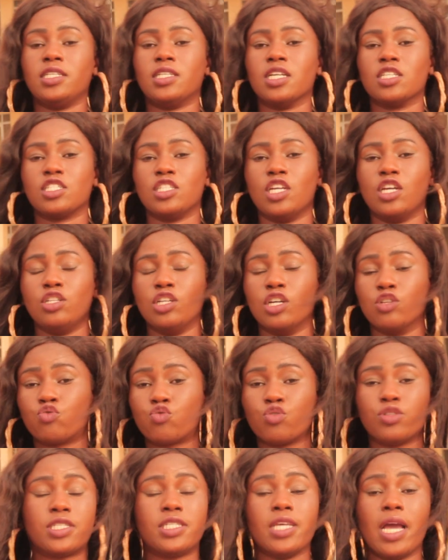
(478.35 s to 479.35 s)
because you're
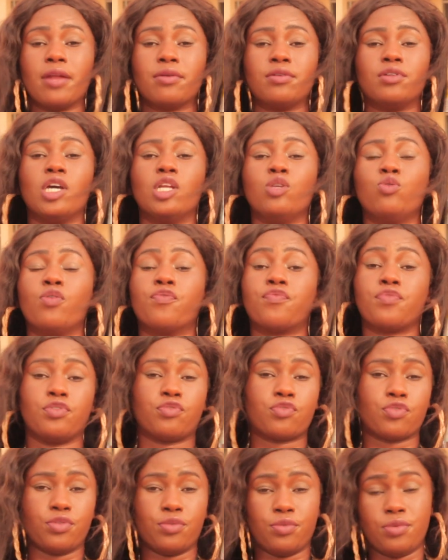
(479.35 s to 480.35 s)
2 tian and then you're
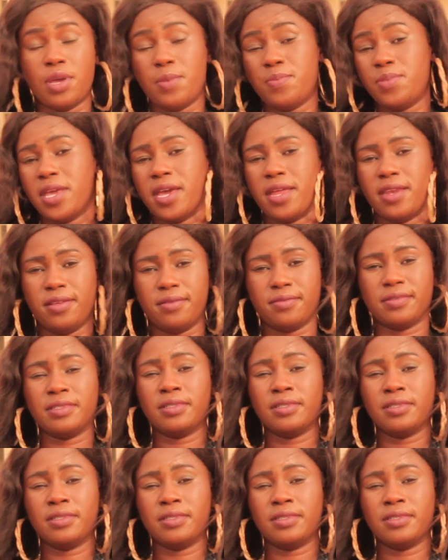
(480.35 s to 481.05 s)
fishing, a bienni.